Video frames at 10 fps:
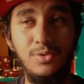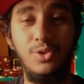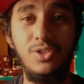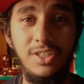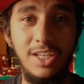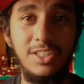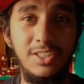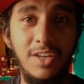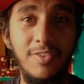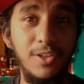good
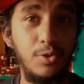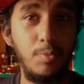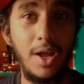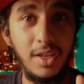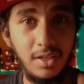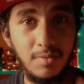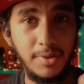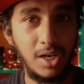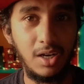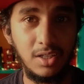decision whether to buy a
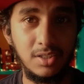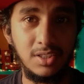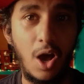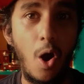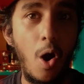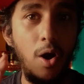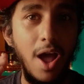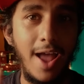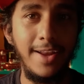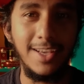mirrorless or
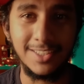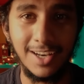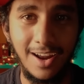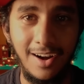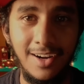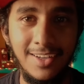a D S L R.